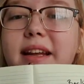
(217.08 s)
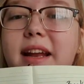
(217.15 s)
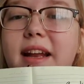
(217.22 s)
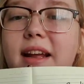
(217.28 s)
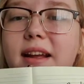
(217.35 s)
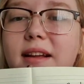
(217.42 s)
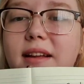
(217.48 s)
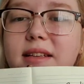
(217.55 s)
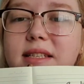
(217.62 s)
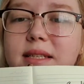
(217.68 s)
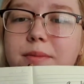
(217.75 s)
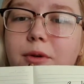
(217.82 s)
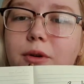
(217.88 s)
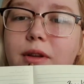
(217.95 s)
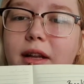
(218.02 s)
getting
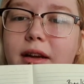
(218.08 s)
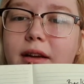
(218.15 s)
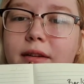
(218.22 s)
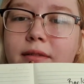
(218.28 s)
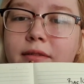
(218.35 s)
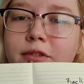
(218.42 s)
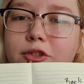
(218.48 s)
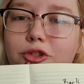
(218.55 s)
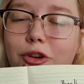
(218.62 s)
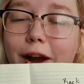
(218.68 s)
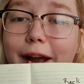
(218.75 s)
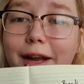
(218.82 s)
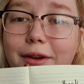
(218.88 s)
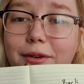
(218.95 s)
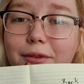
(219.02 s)
smaller
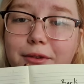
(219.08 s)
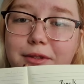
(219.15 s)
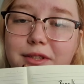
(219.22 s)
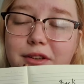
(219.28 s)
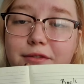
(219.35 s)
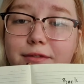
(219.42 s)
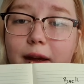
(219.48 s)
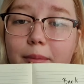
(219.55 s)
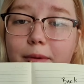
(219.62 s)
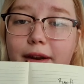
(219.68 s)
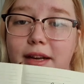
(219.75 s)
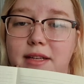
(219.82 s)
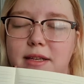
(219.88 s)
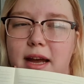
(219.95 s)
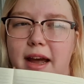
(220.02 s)
triangles of
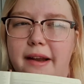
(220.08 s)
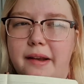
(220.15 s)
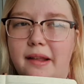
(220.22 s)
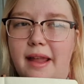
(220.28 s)
fabric to add